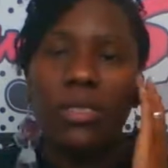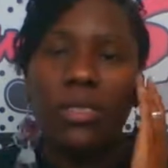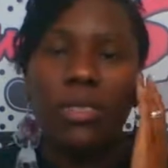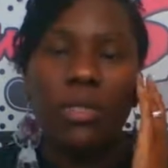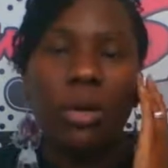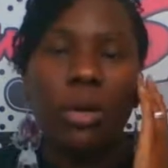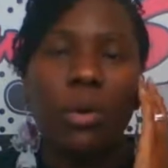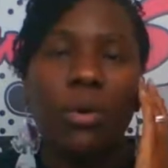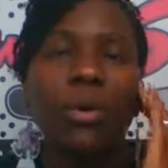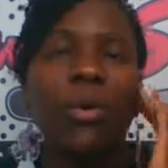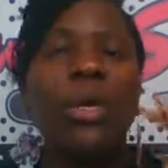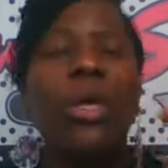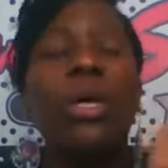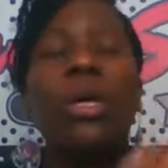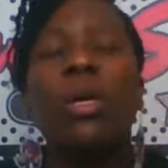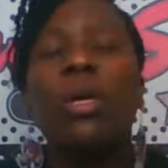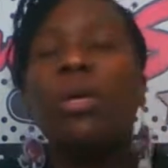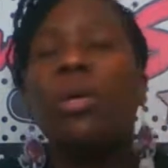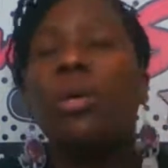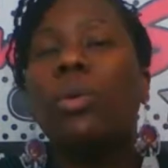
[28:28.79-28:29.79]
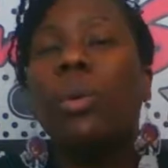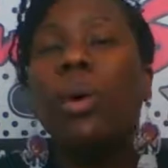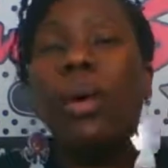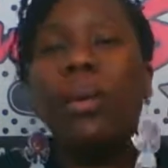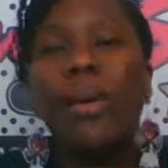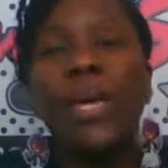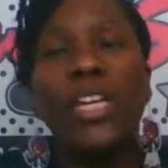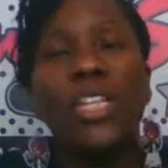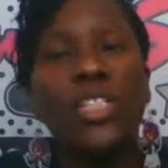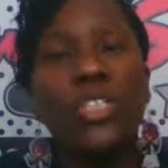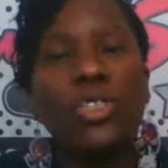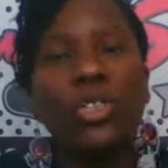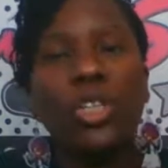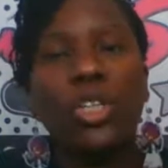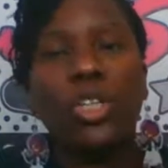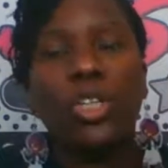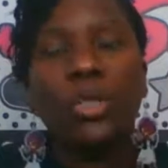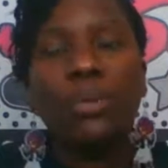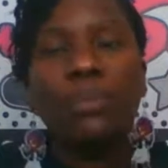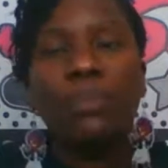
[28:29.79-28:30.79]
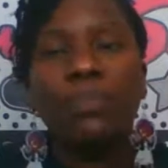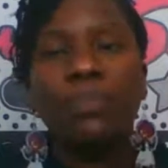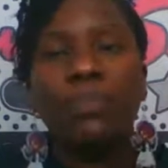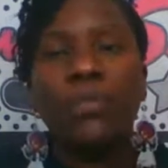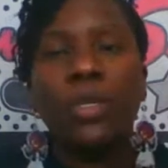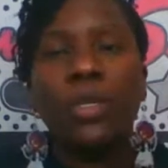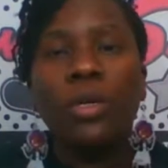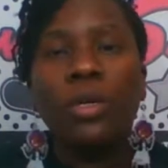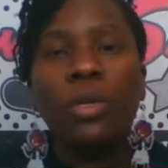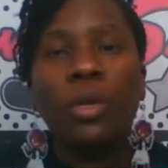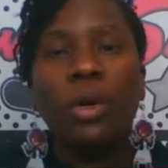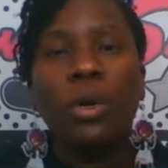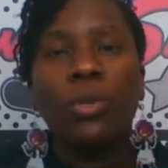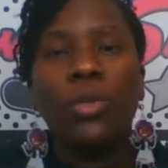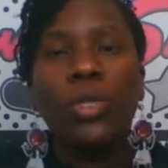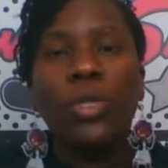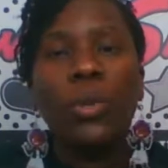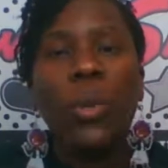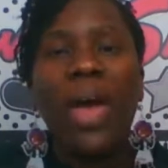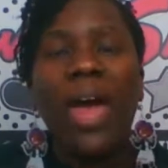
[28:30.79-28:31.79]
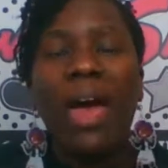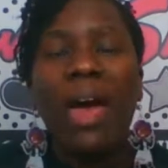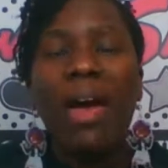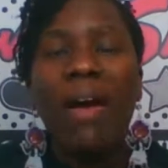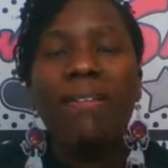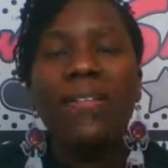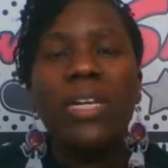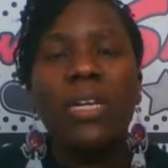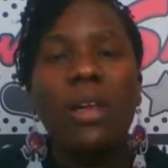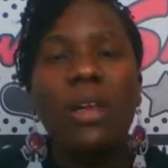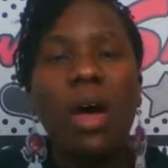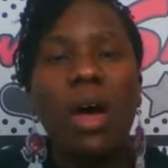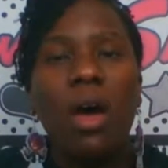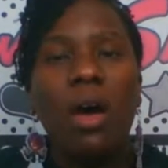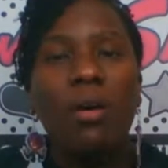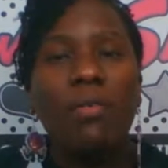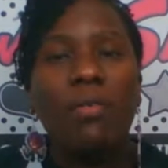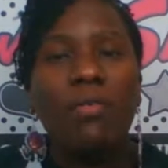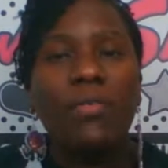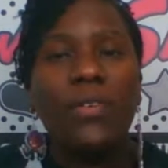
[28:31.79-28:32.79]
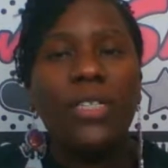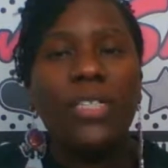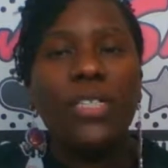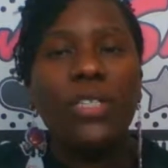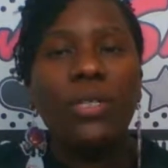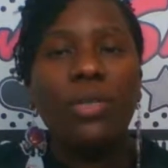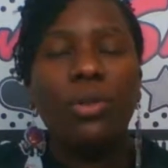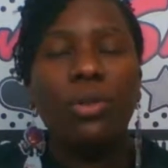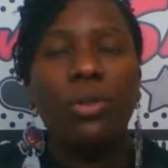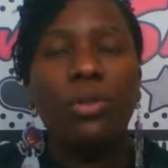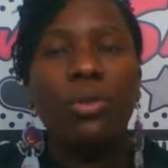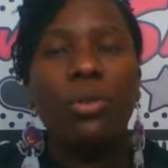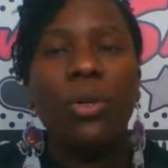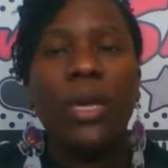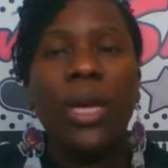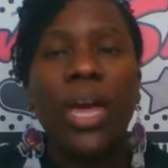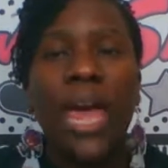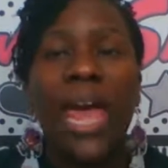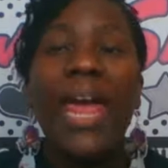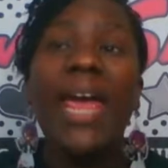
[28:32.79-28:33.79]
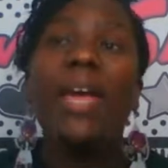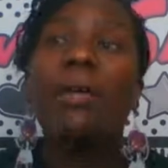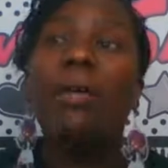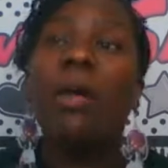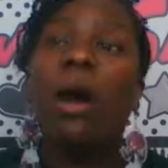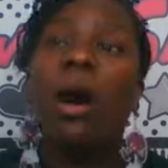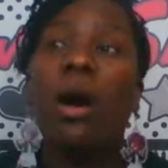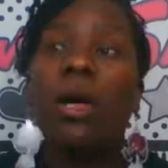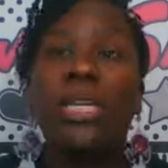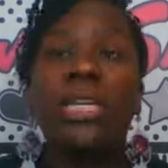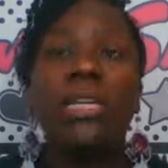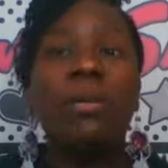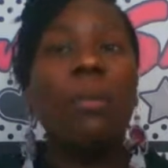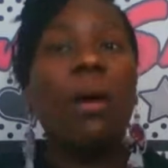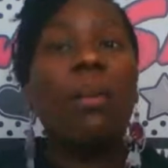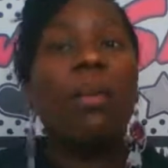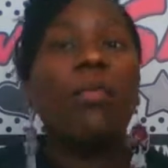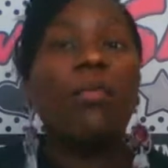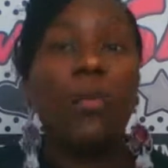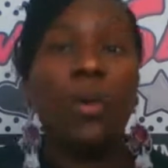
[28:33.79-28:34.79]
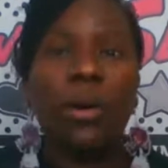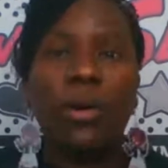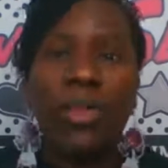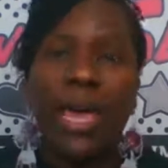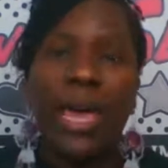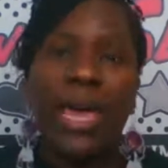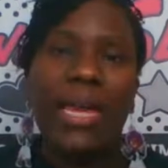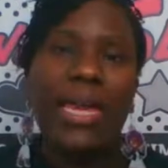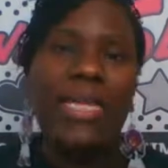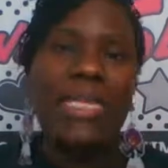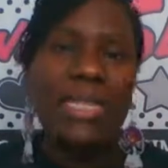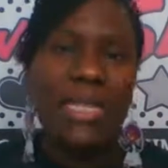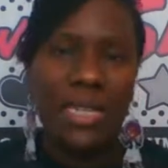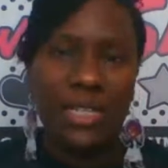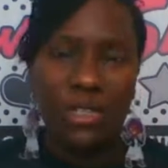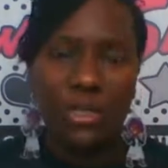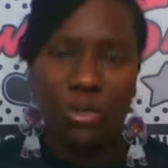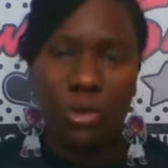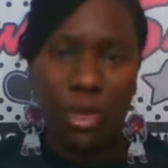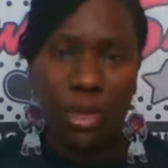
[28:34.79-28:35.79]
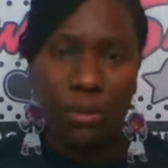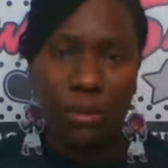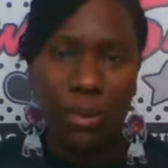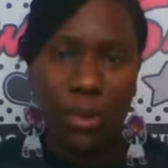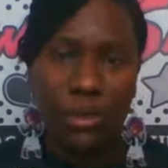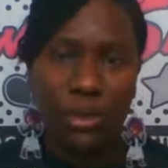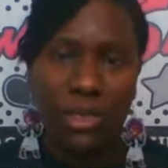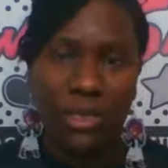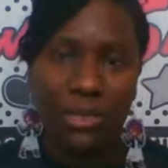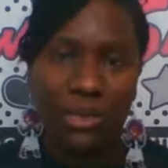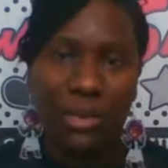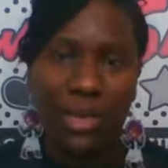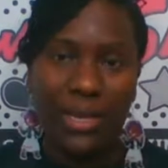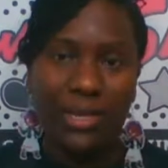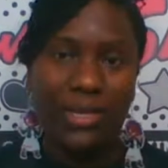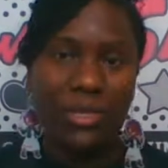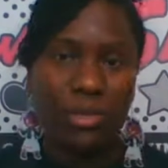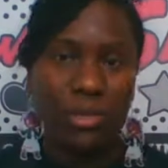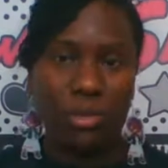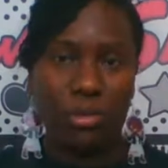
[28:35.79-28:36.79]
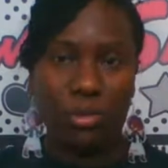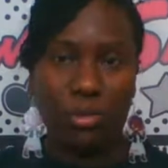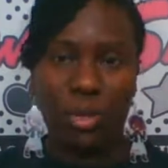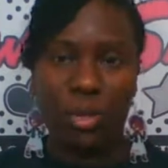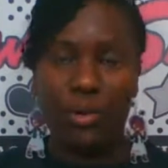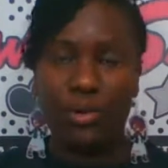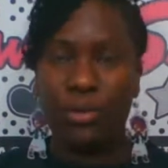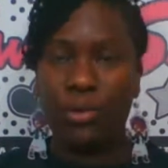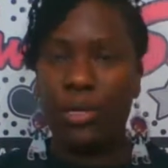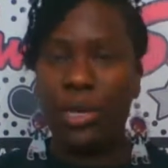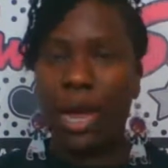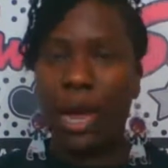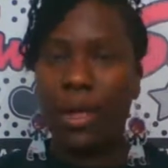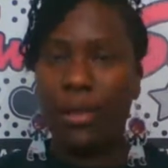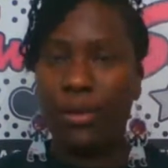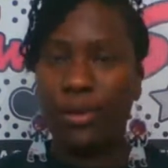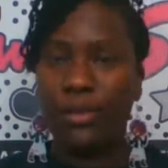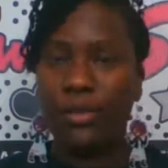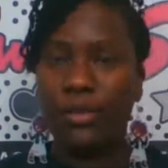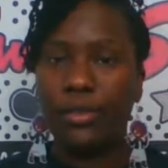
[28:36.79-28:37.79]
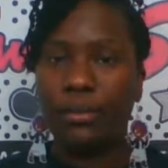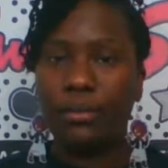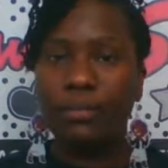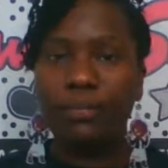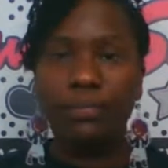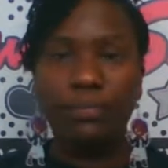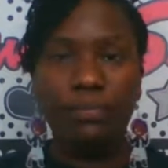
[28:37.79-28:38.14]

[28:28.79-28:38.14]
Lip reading: So you want to make sure, you know, you have enough to, and on the email before that, it says you couldn't purchase less than $300.